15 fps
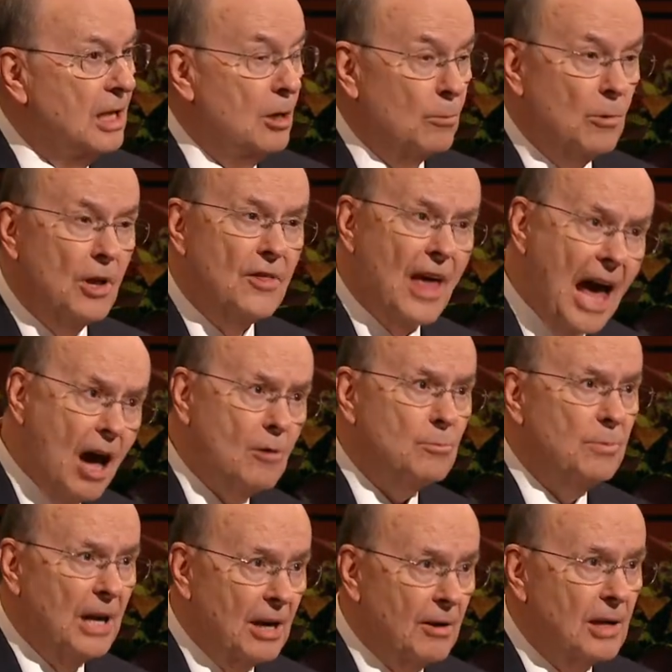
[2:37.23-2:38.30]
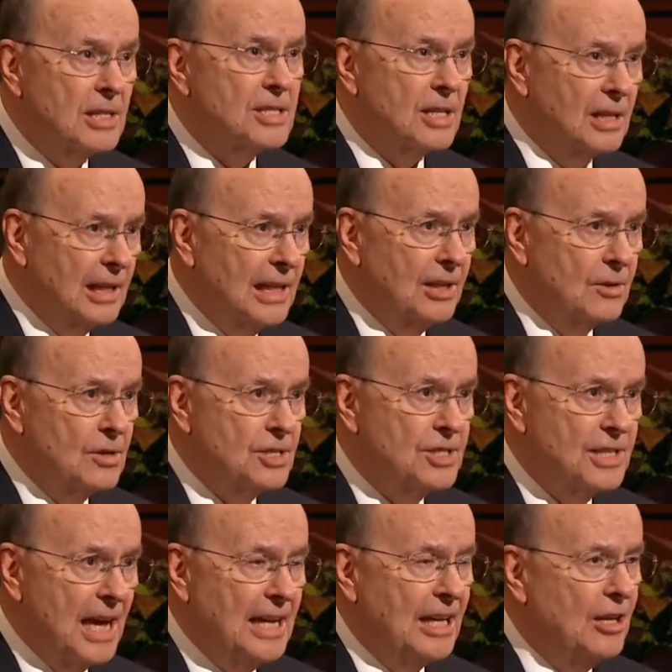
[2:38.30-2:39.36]
without parents and leaders
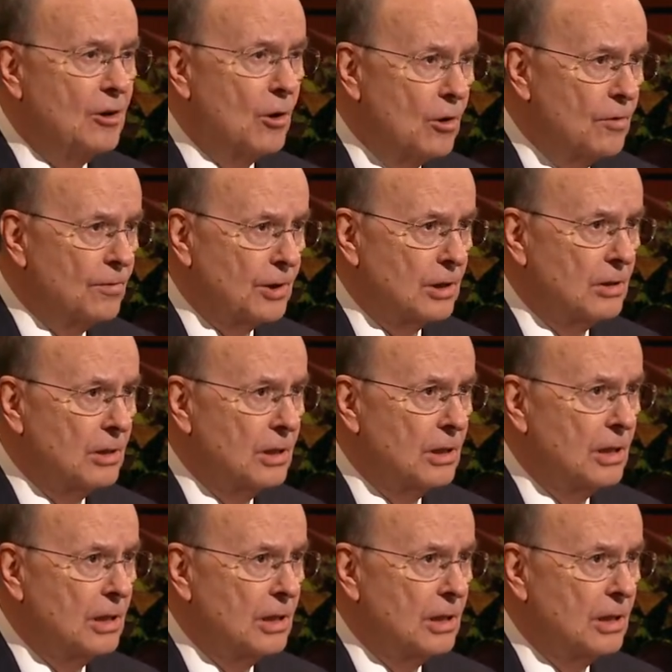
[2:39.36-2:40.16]
taking over